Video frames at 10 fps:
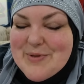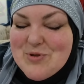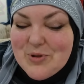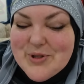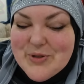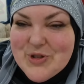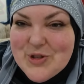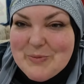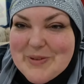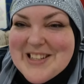trolls, so she
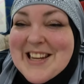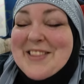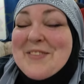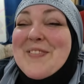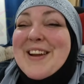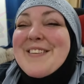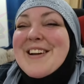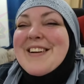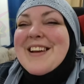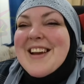told me to take the video down.